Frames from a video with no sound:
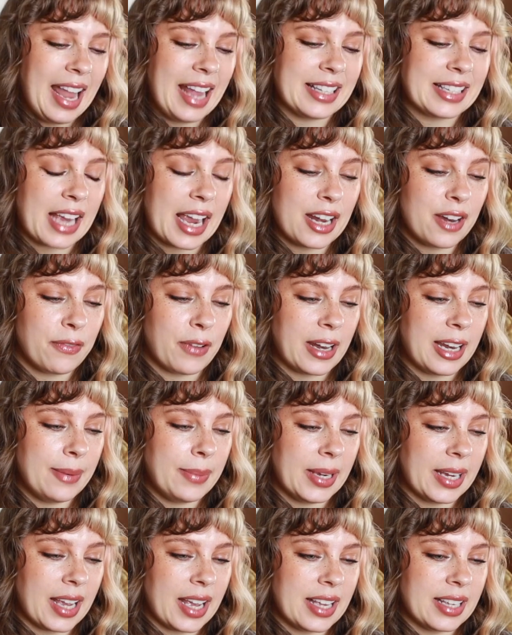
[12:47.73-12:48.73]
It's kind of funny
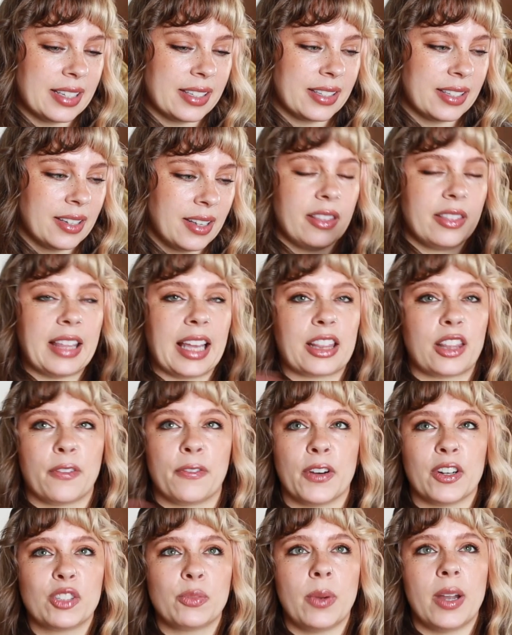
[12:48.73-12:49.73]
because like the
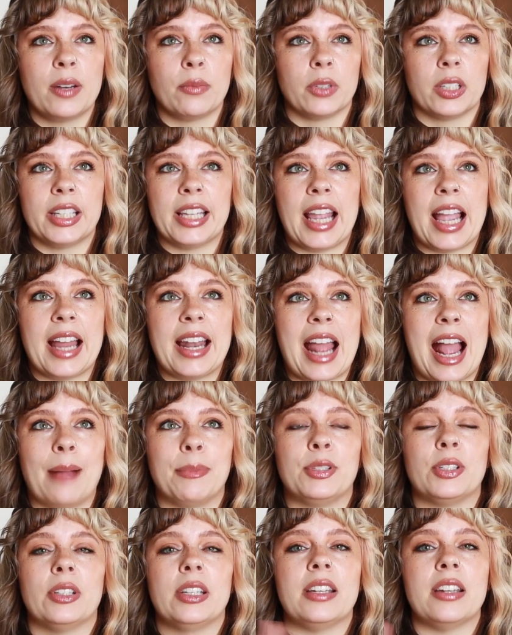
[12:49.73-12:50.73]
first one really had
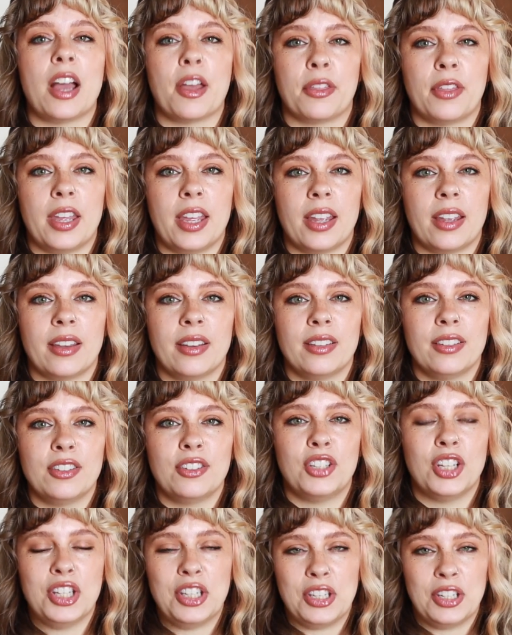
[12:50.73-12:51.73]
absolutely nothing
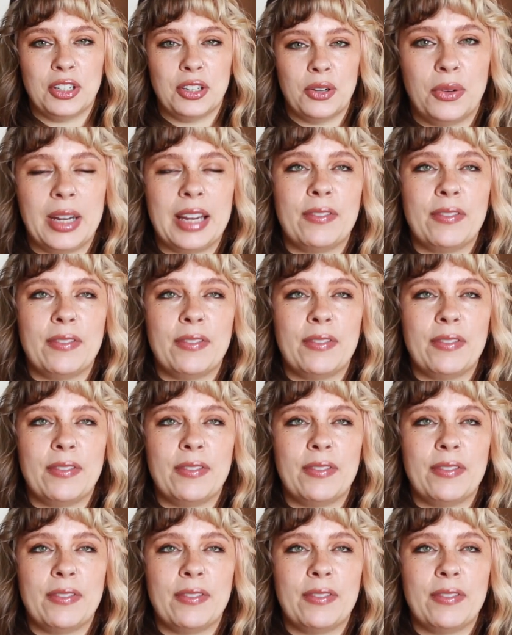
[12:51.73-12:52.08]
to do,